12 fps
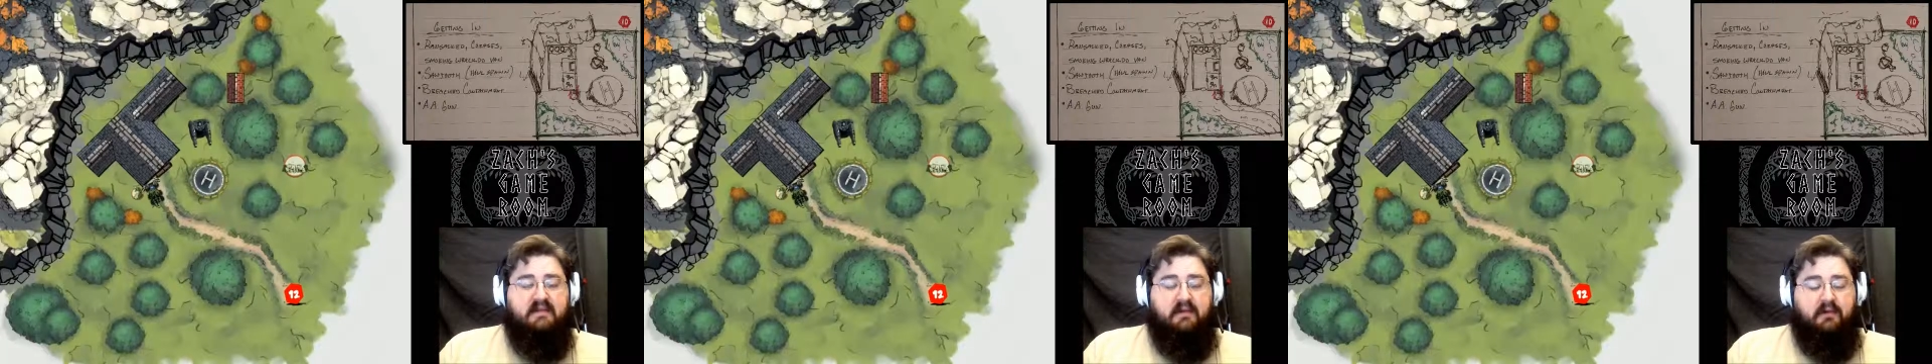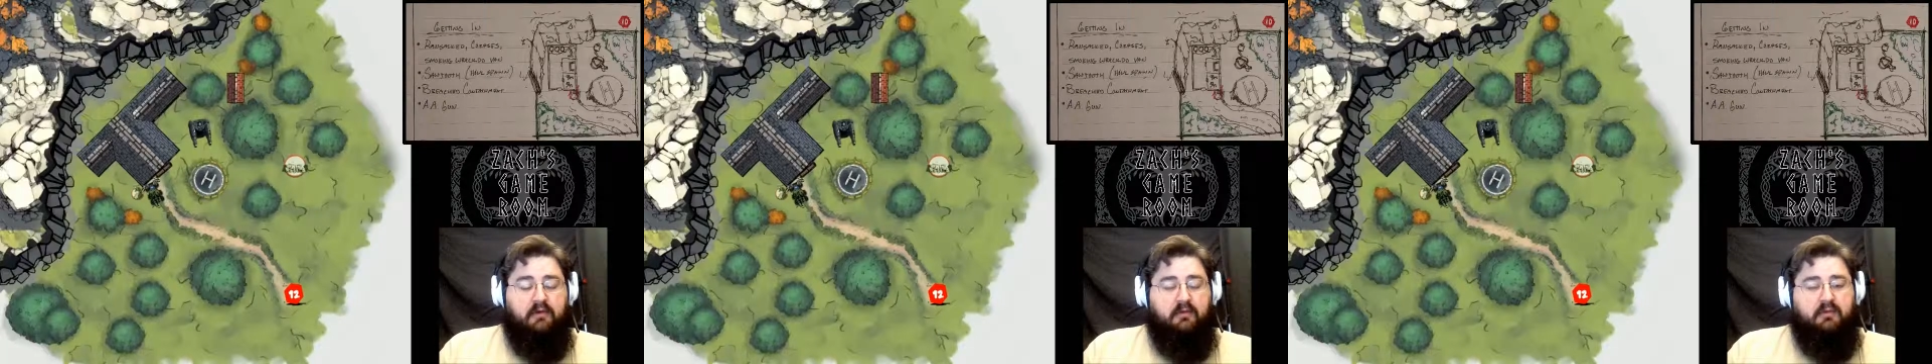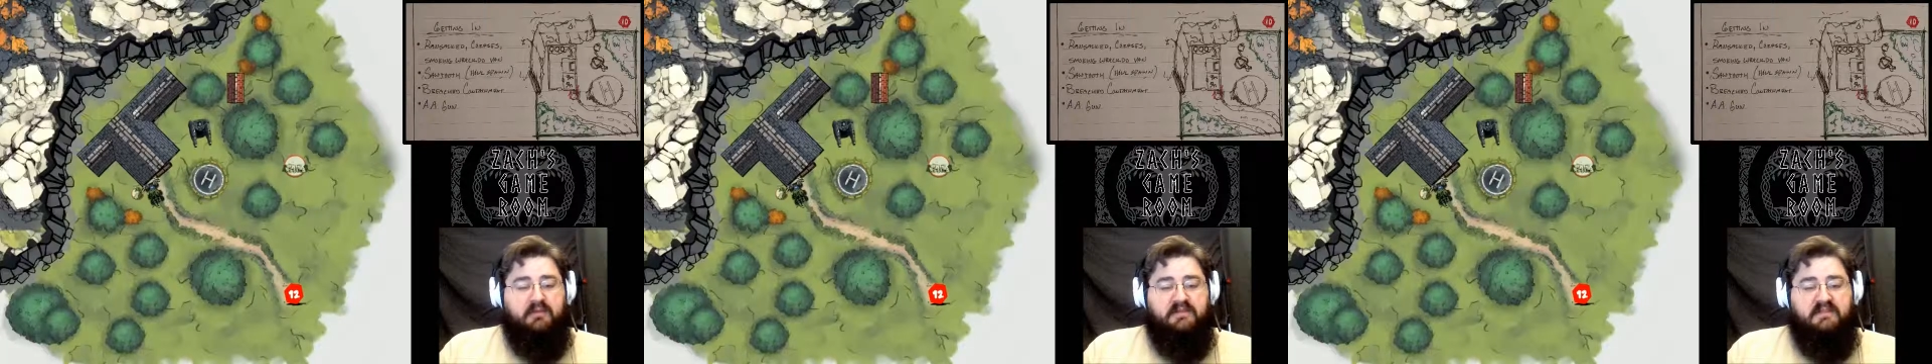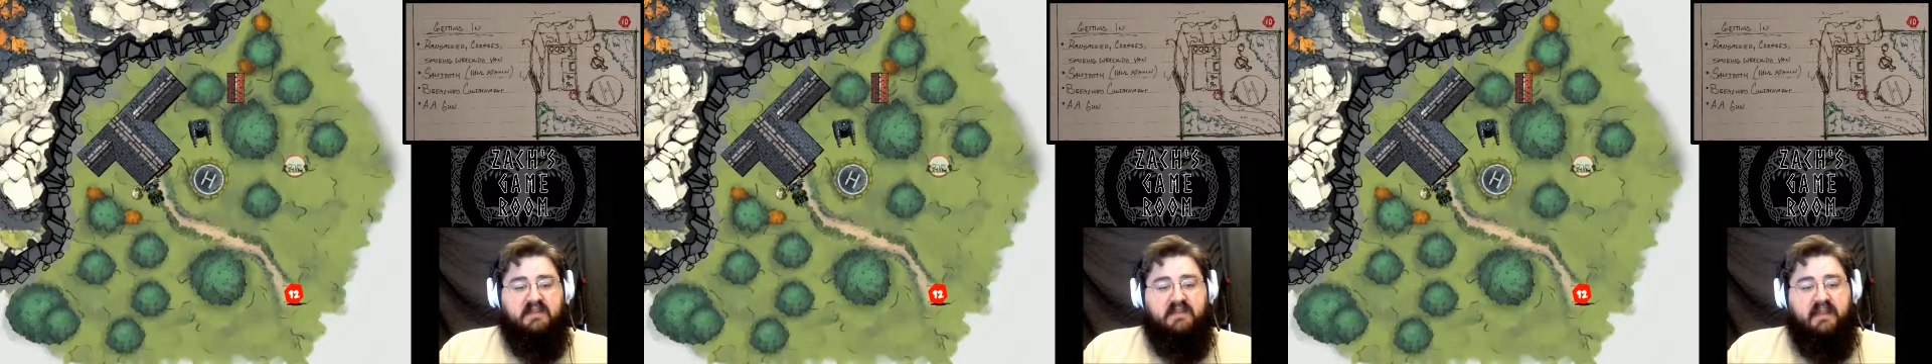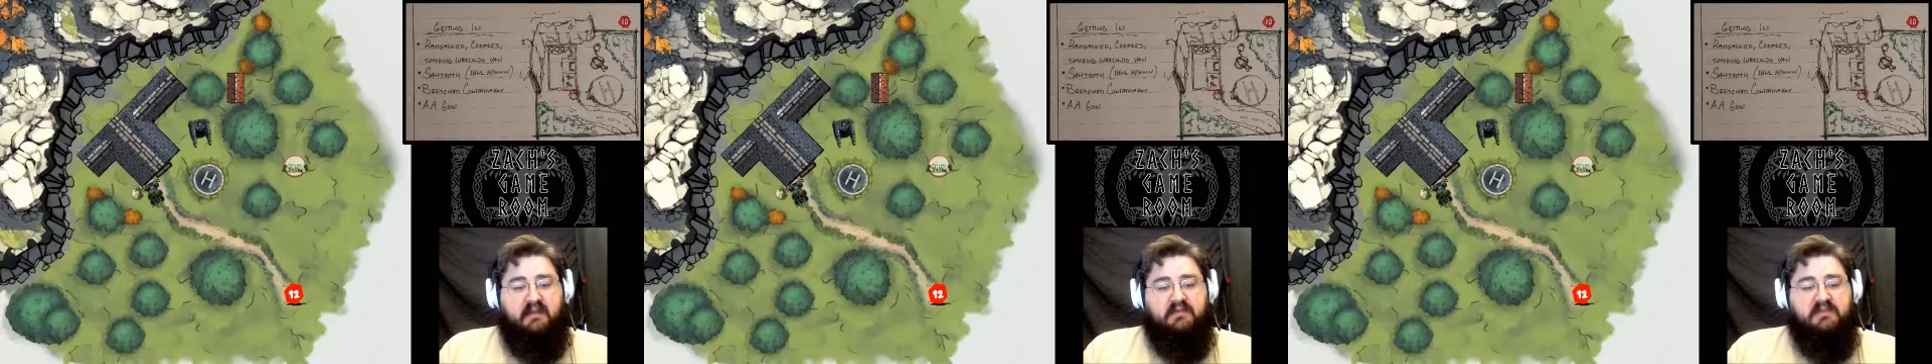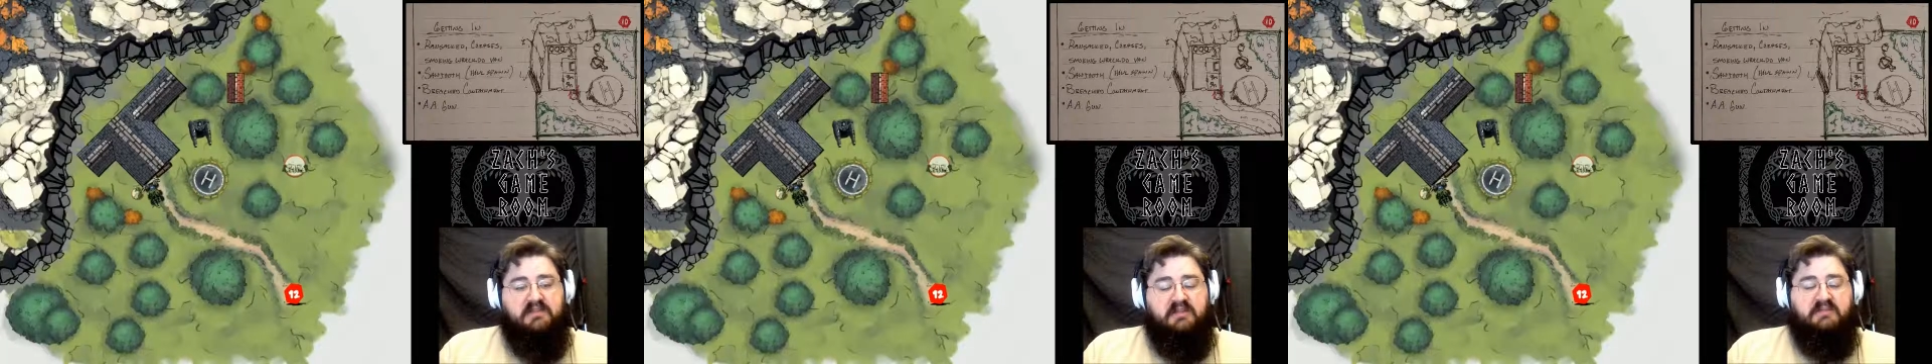no bonuses to damage,
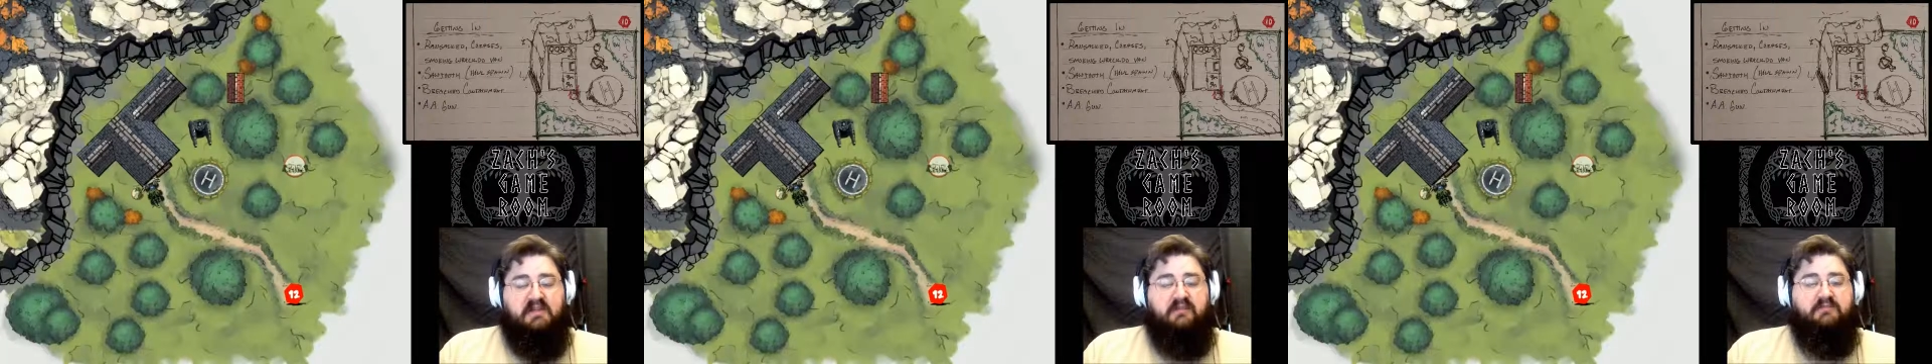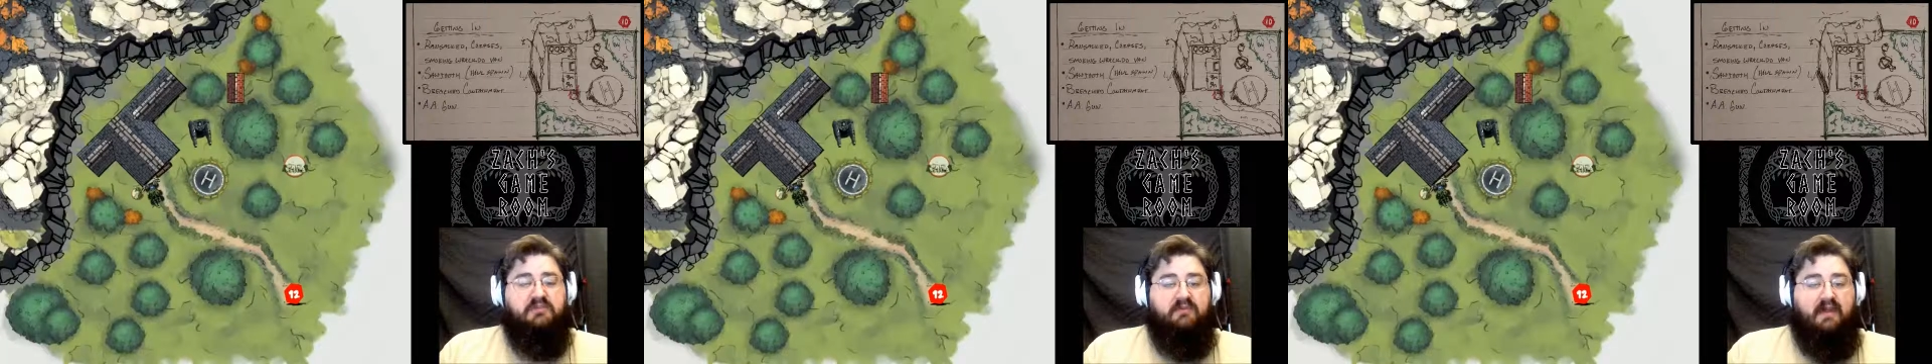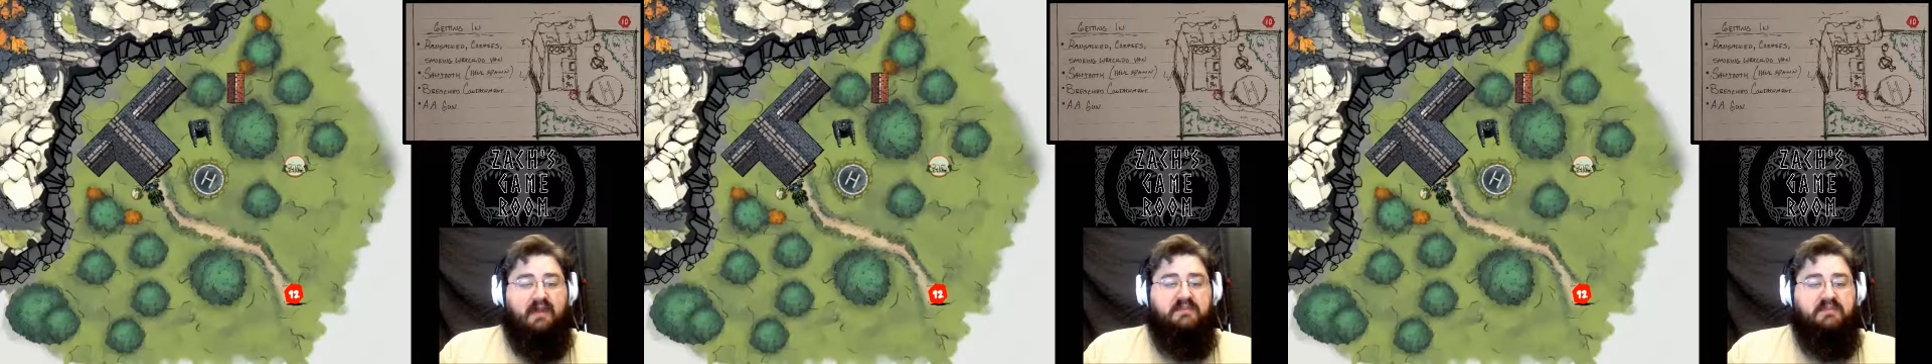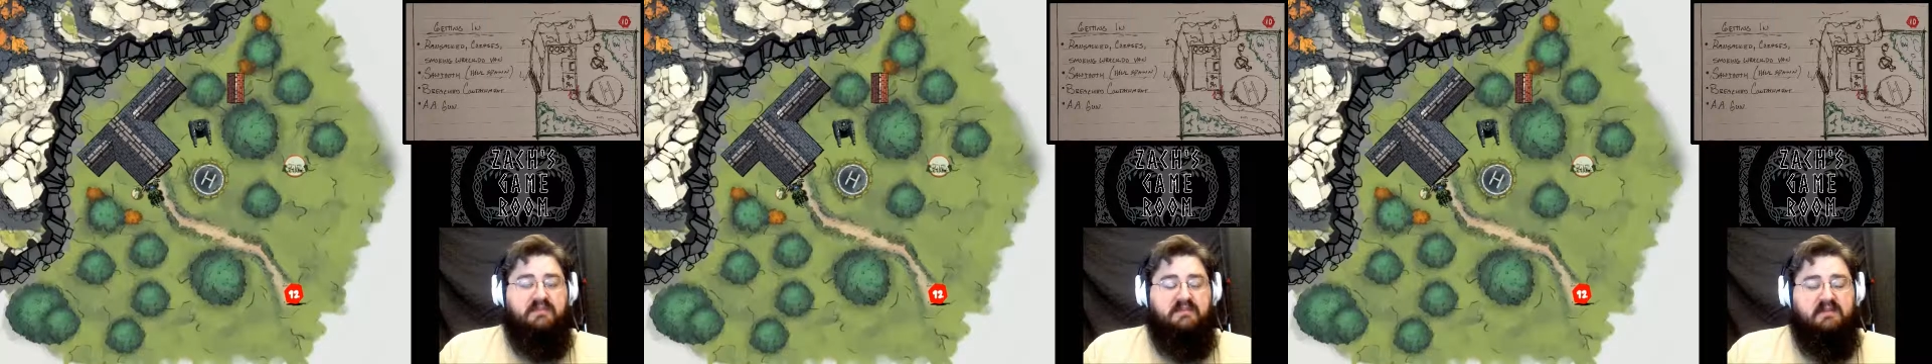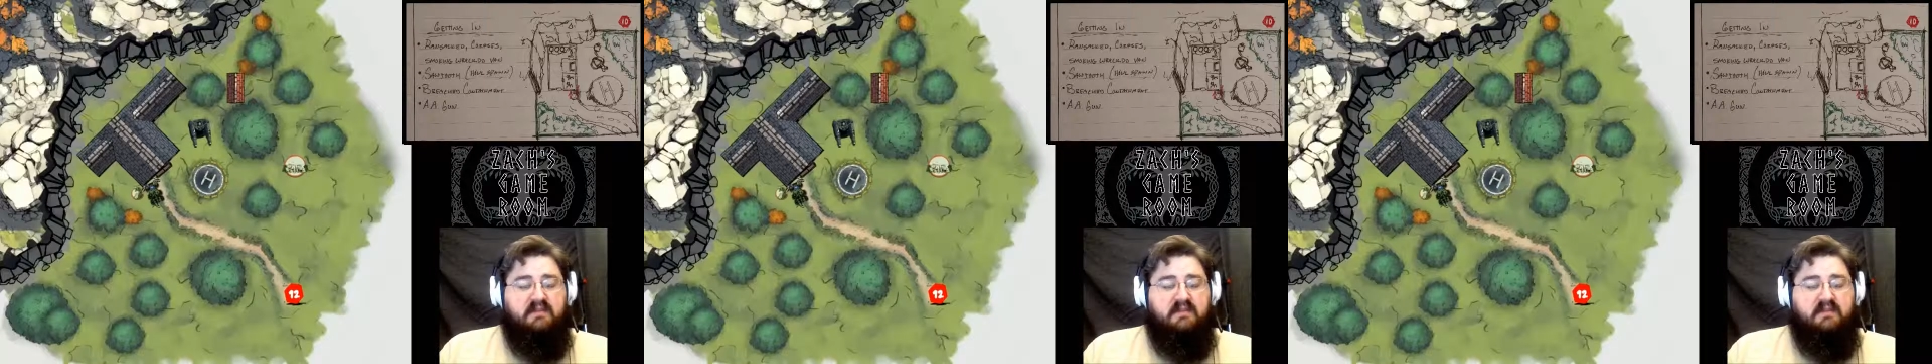and it's going to have 2 actions.